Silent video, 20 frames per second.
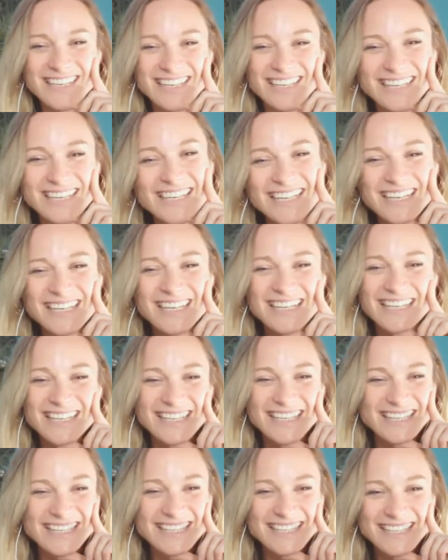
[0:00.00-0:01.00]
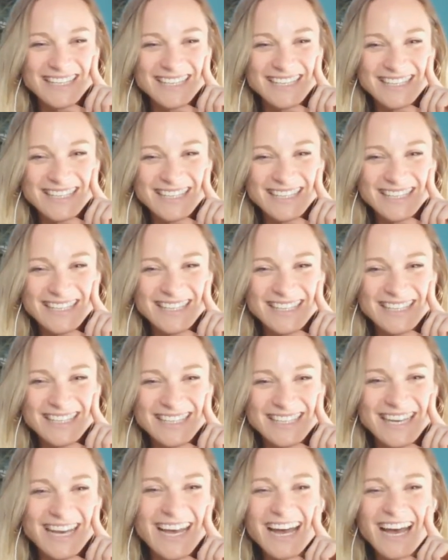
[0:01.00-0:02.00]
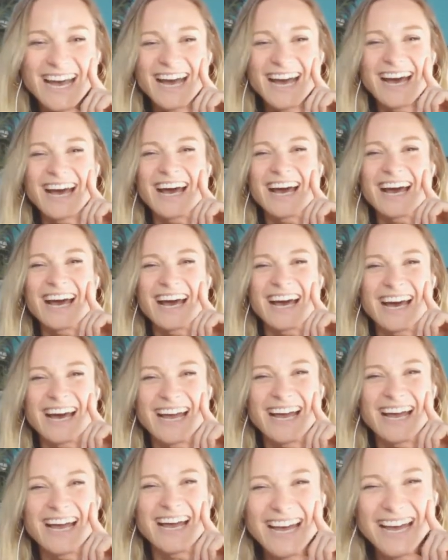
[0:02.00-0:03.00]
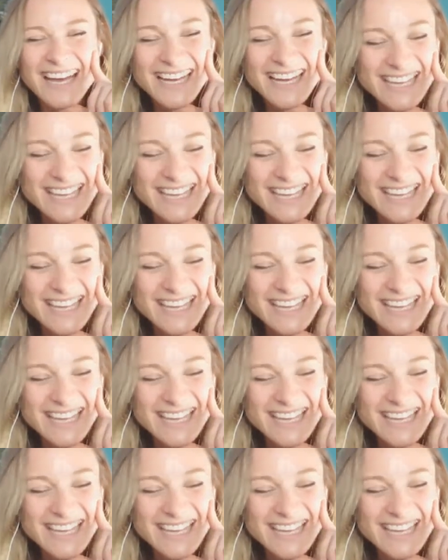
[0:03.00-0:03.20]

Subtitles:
(not speaking)